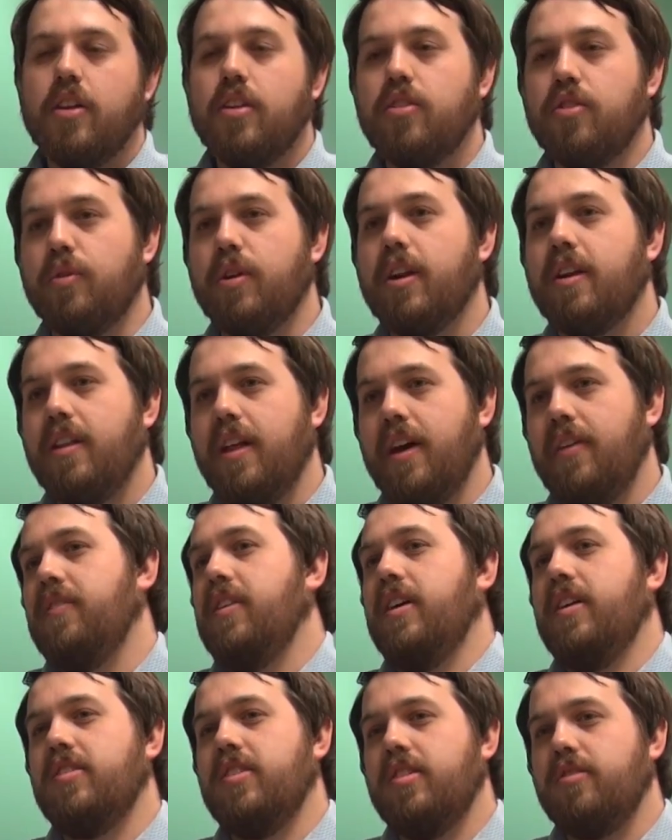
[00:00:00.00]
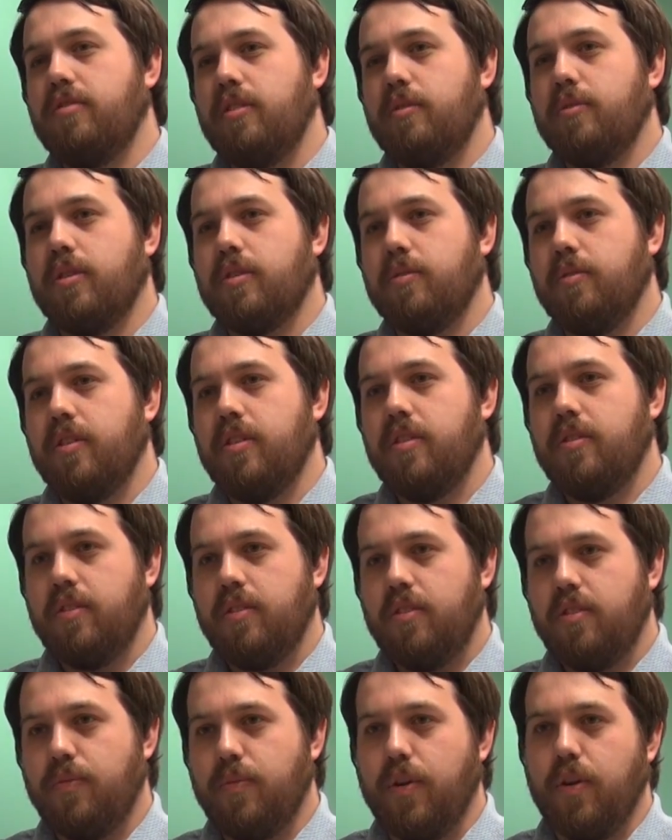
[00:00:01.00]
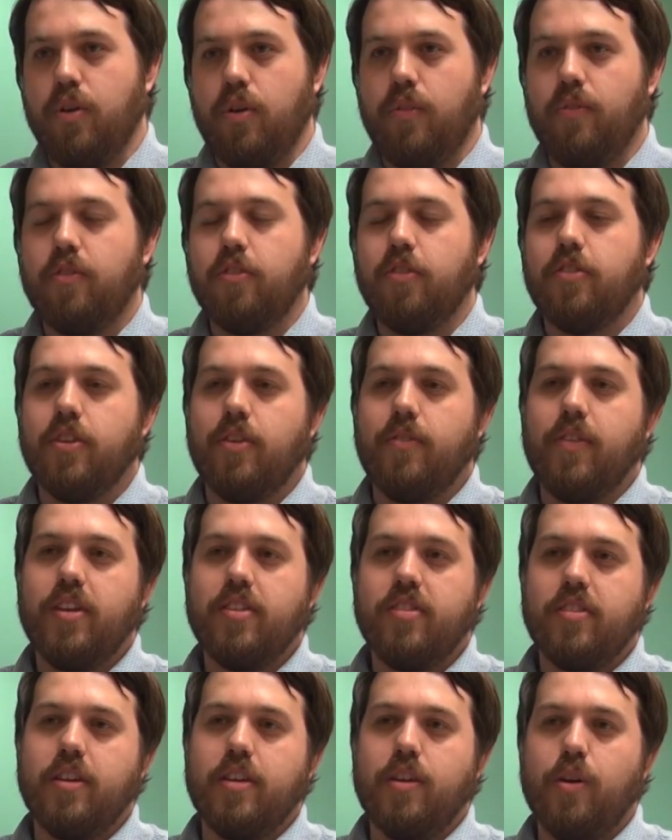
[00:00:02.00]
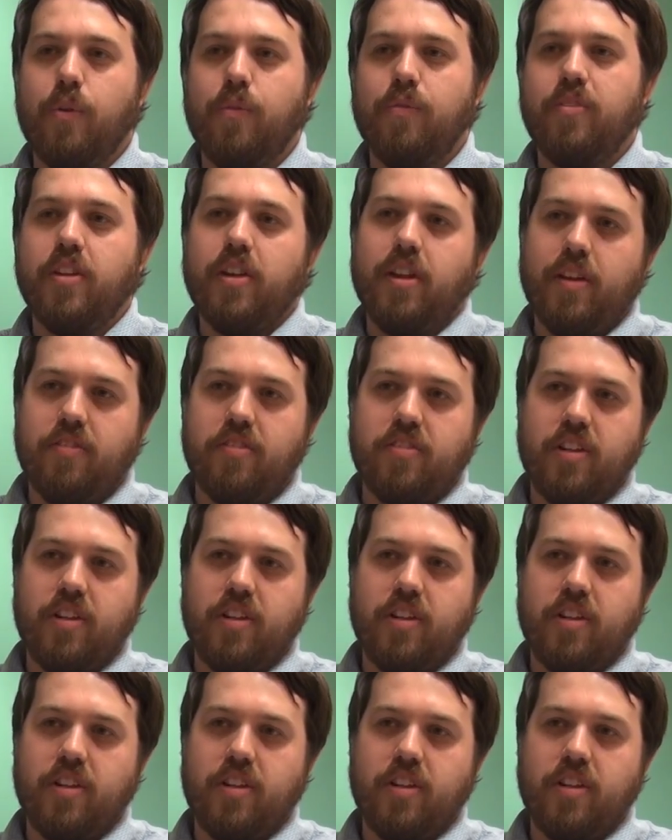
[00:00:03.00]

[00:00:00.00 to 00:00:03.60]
So what our lab does is we work with smart homes, which are basically homes that have